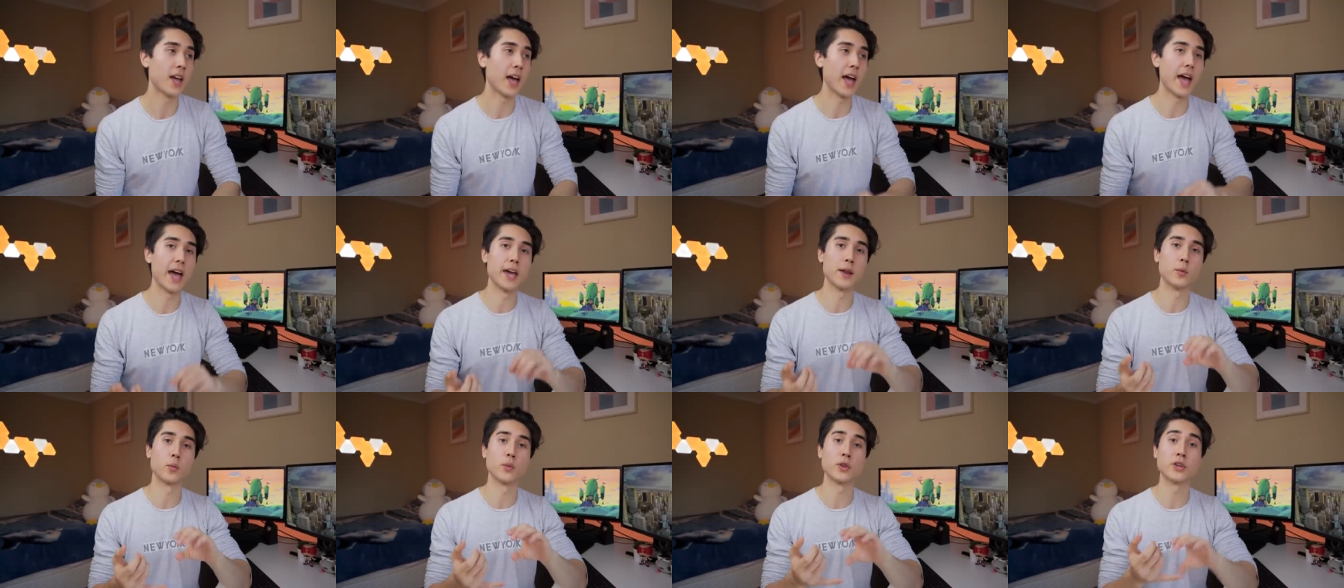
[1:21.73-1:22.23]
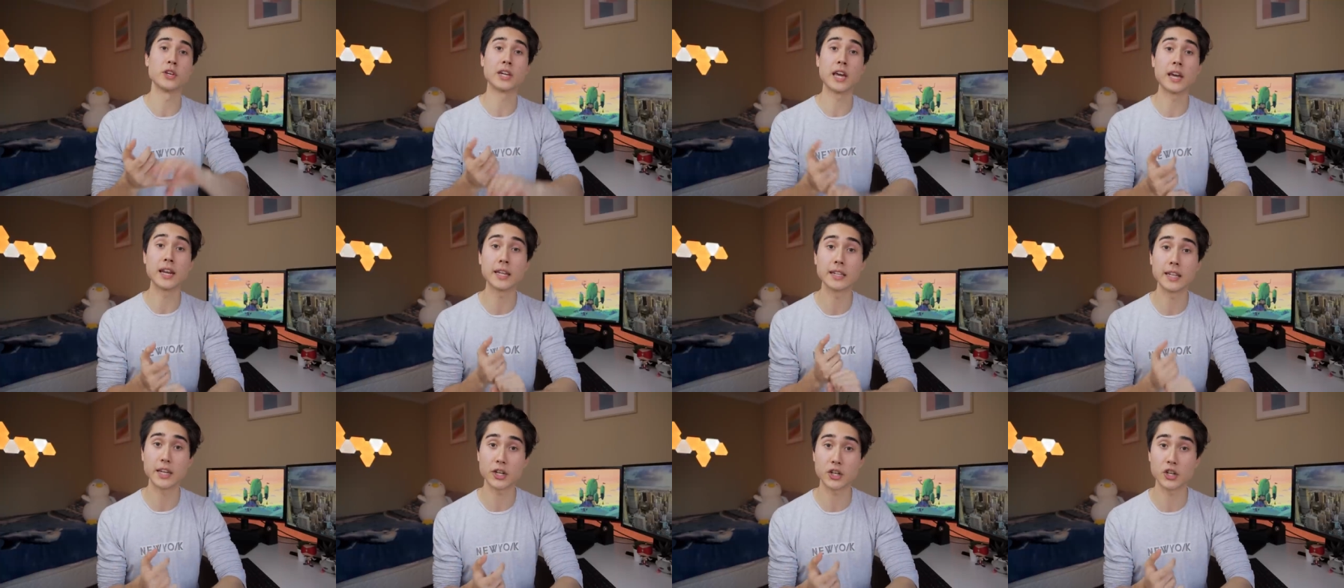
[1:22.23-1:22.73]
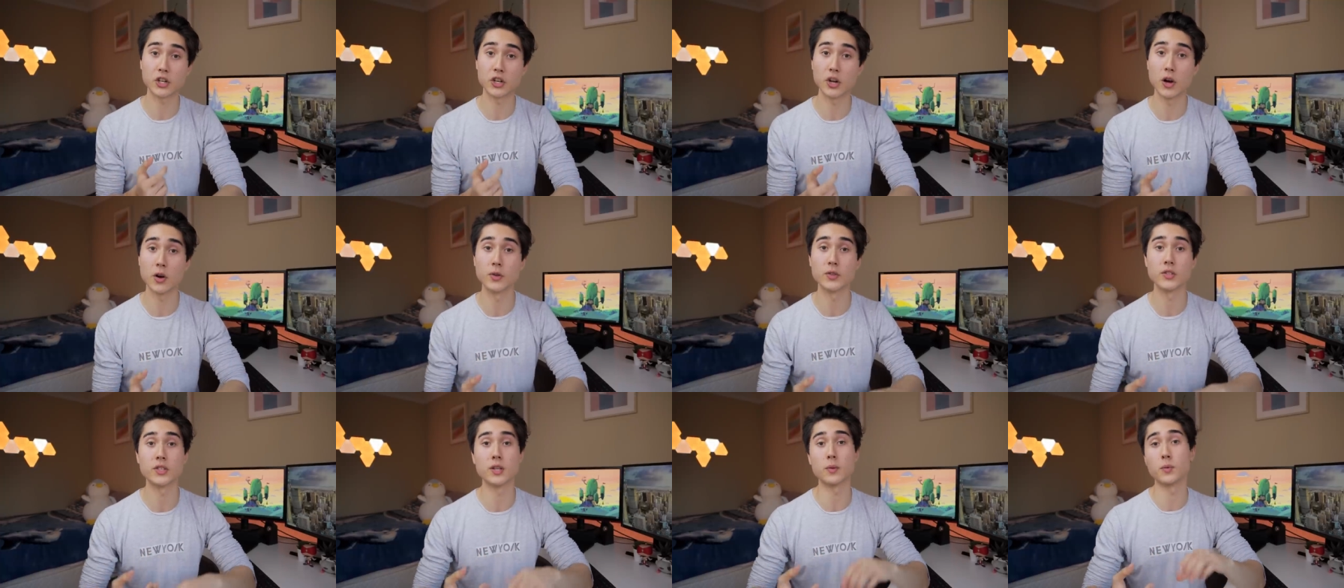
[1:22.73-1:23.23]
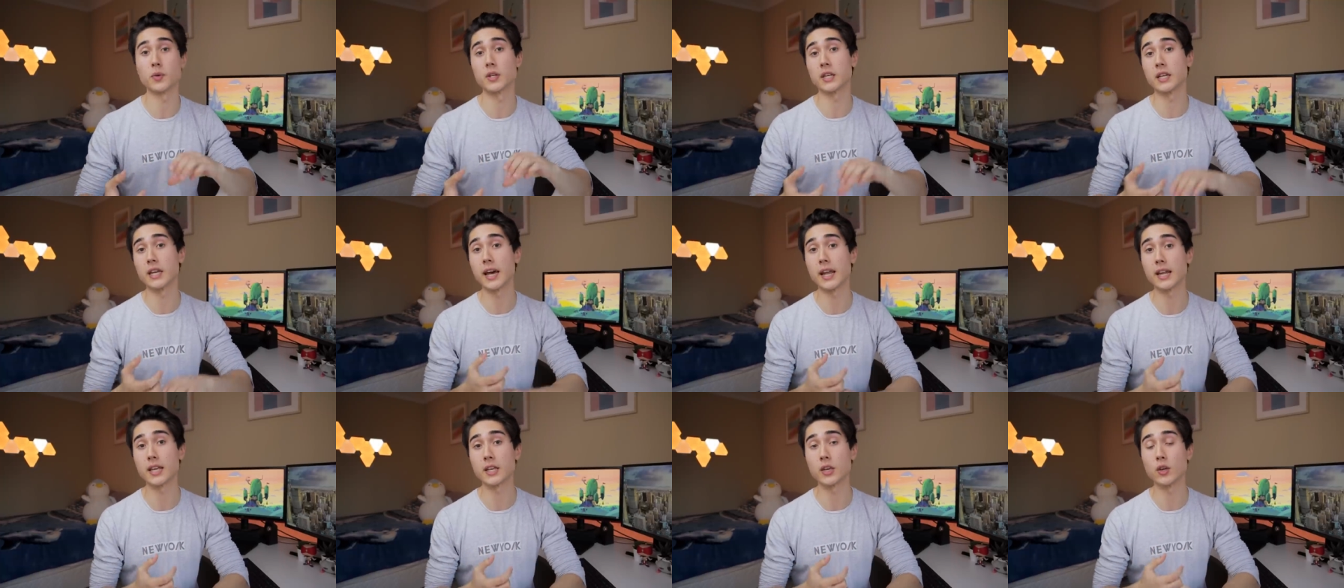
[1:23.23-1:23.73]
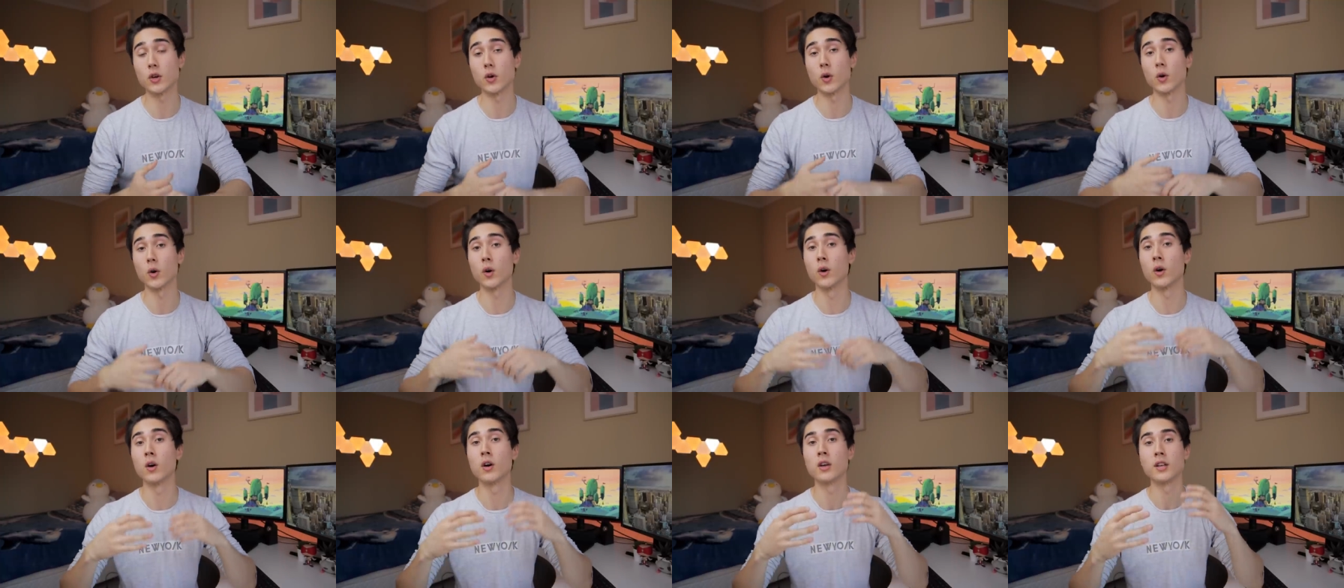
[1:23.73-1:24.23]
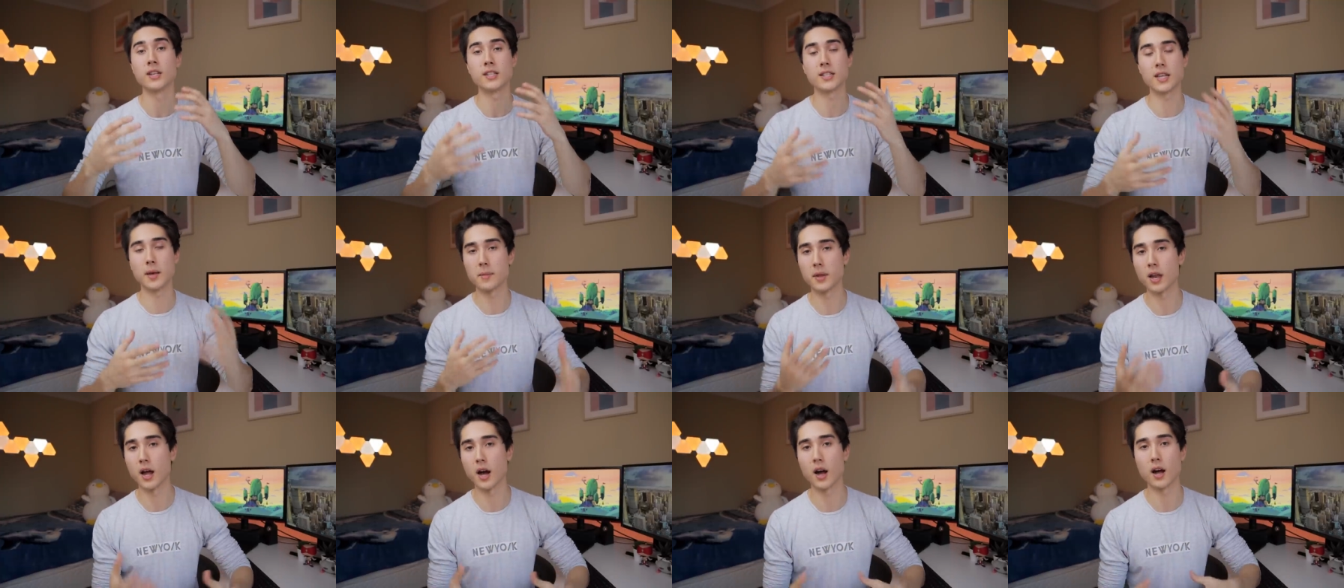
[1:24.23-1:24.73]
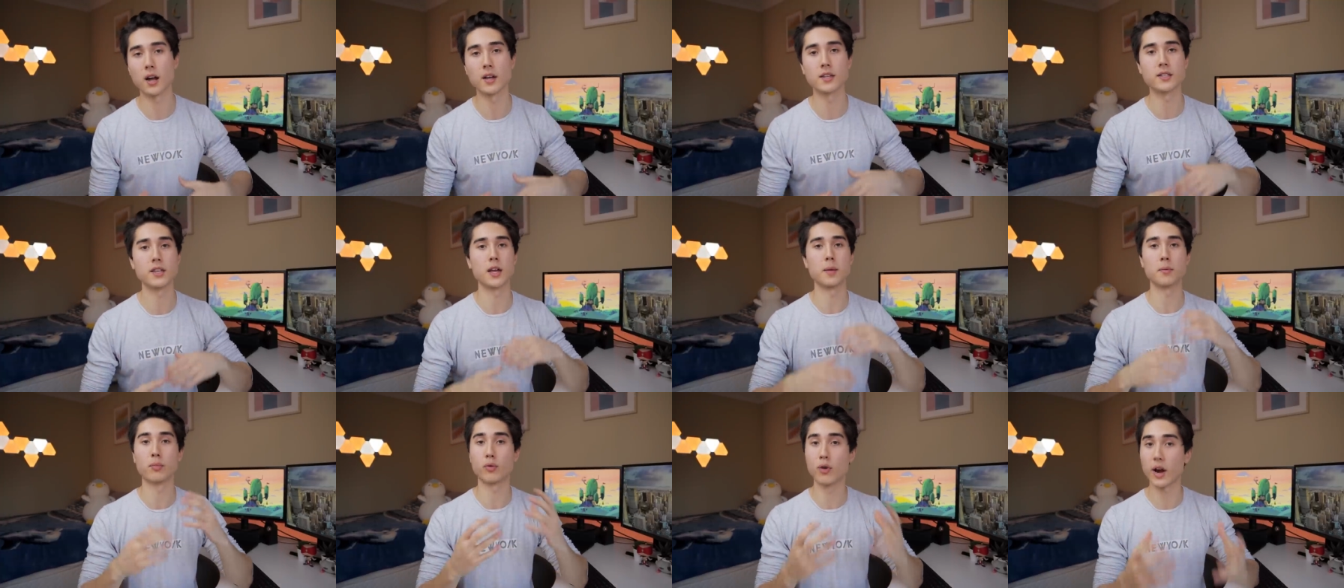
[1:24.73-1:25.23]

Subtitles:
And when you're getting lecture notes and when you're getting your seminars and